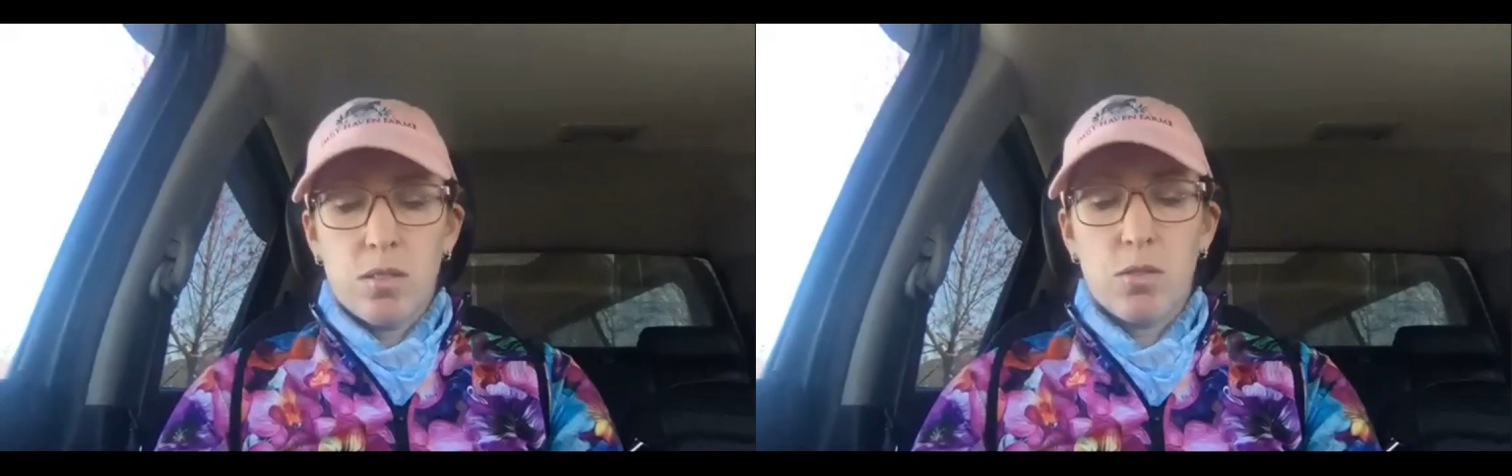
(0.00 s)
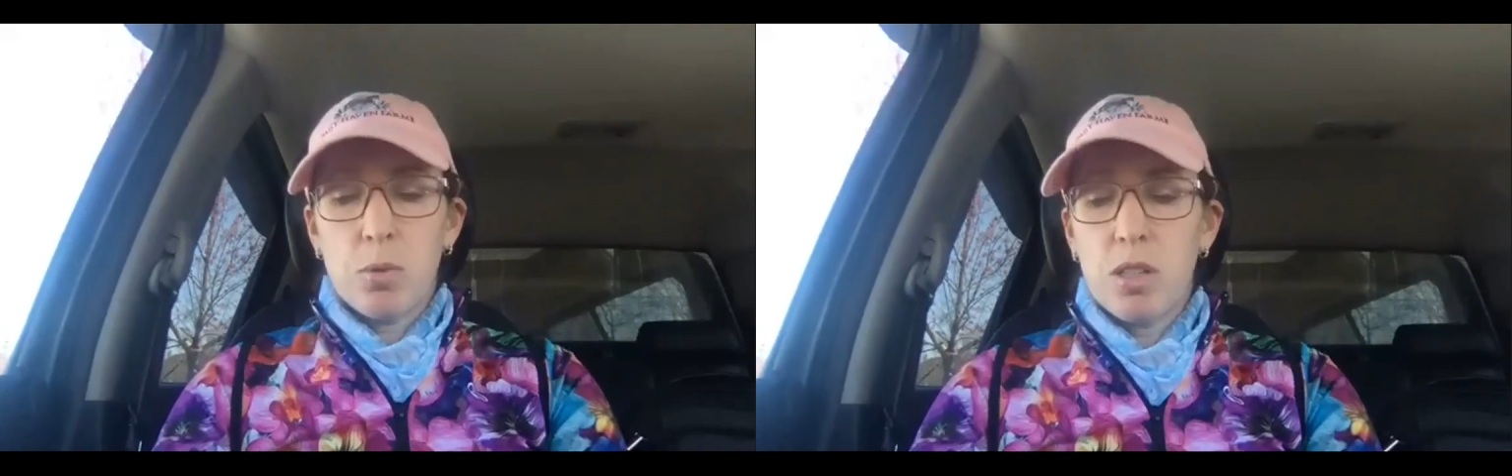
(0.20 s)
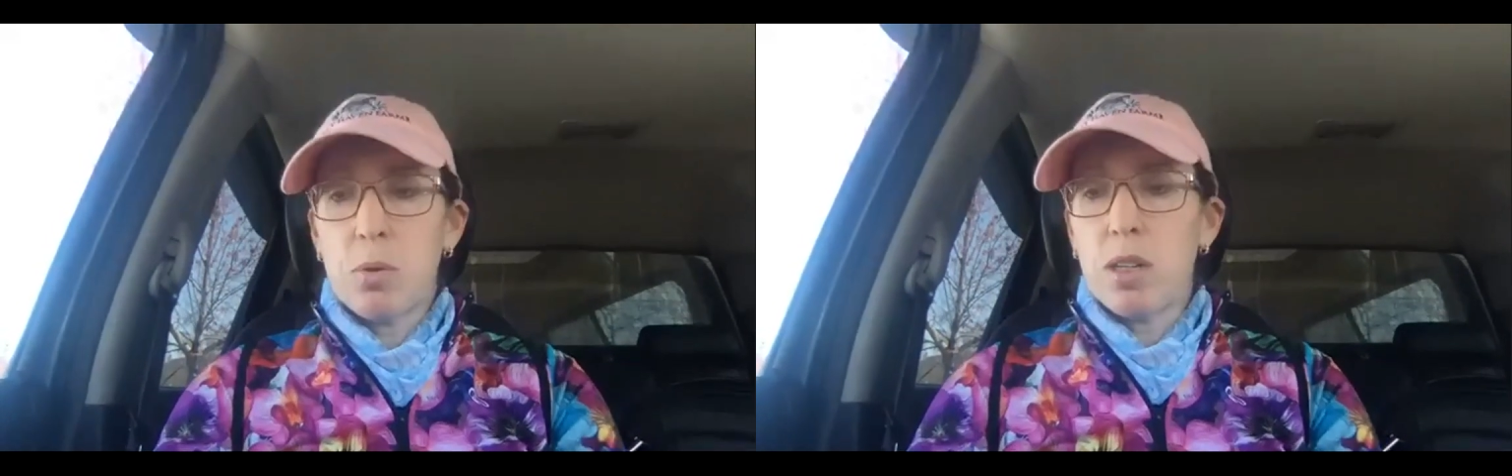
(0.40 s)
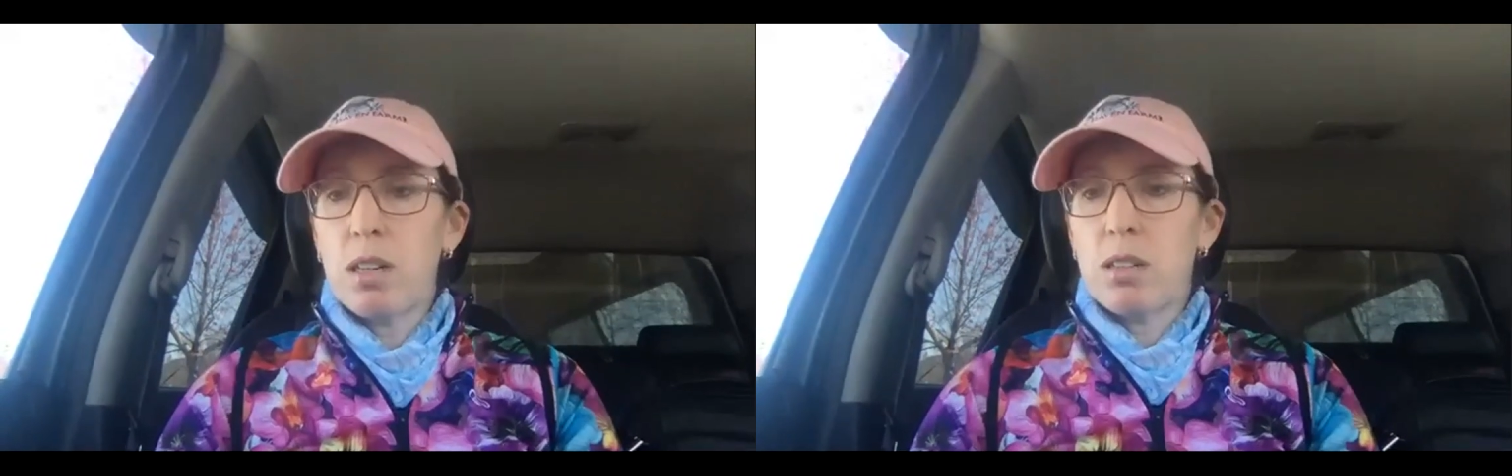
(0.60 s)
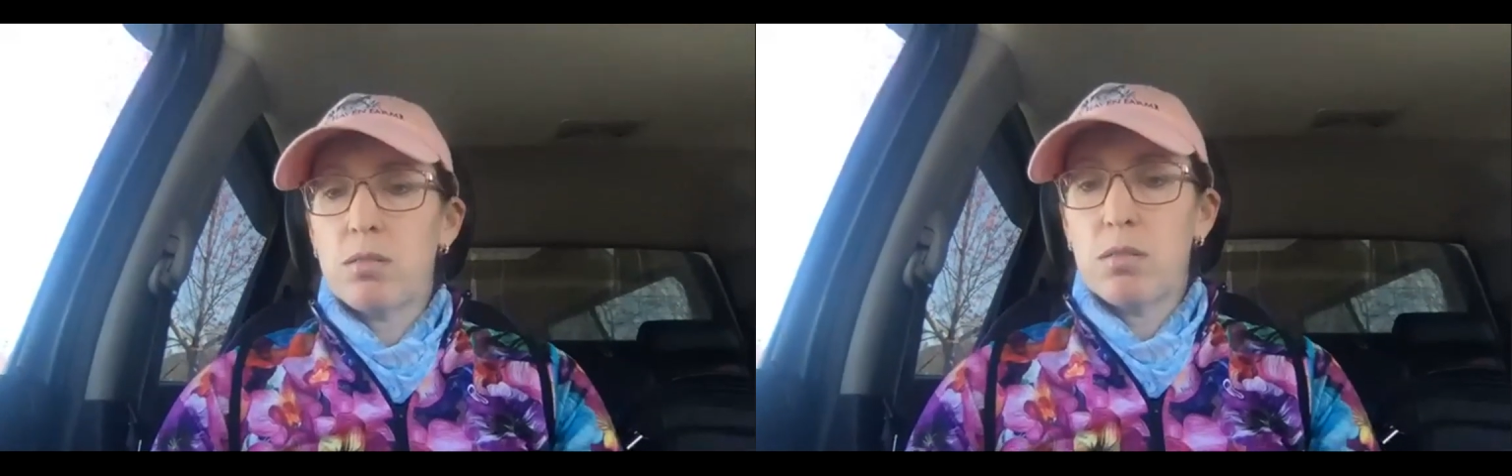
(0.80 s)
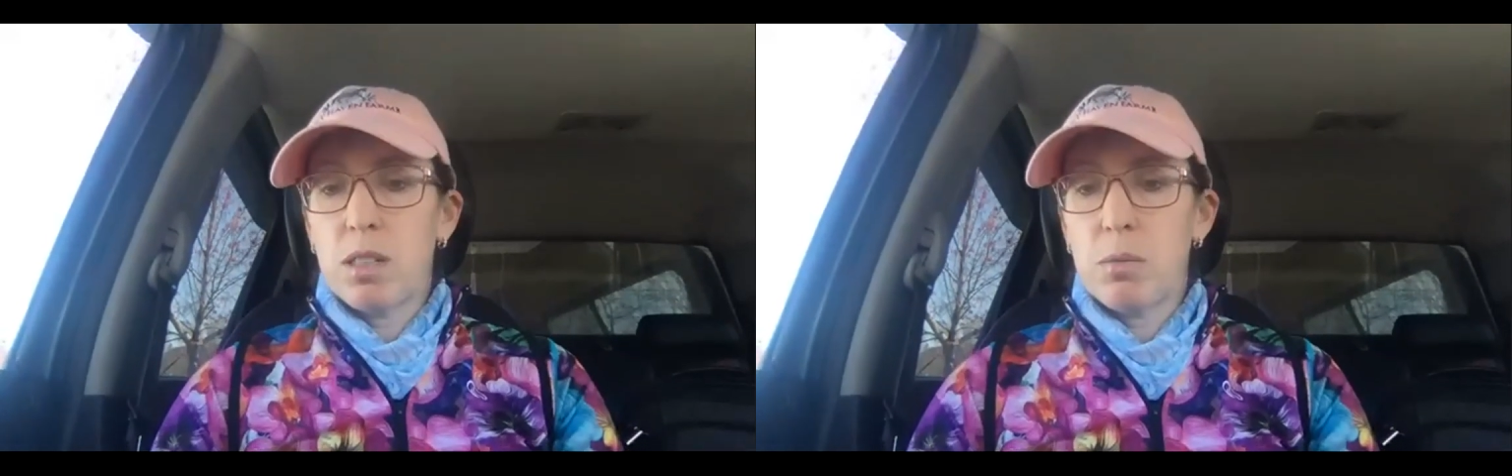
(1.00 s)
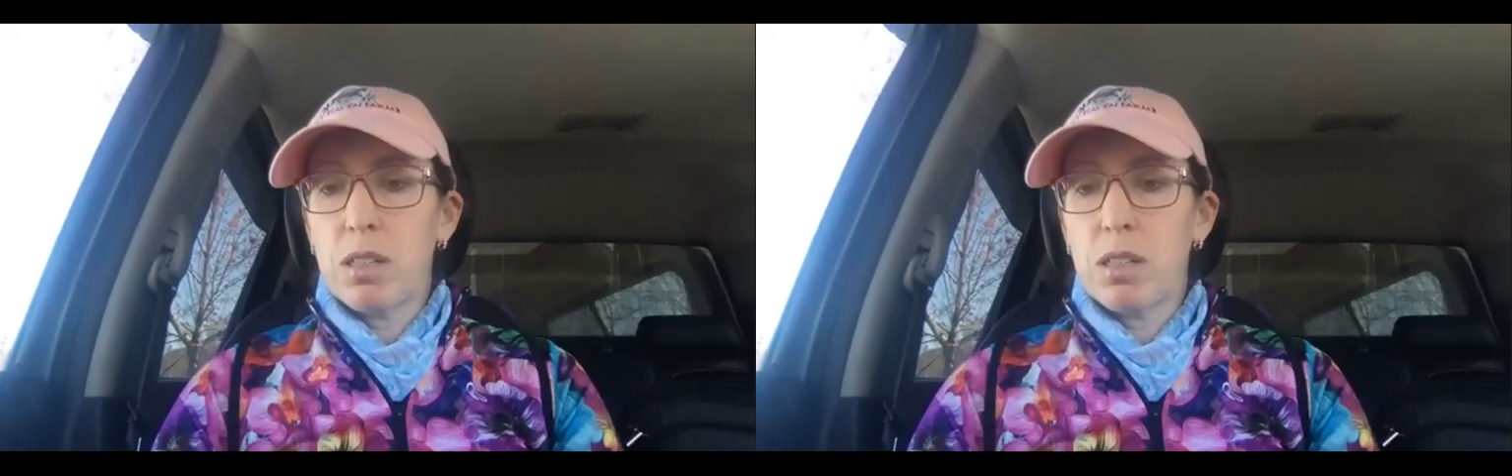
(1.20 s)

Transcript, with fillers: 2020. There we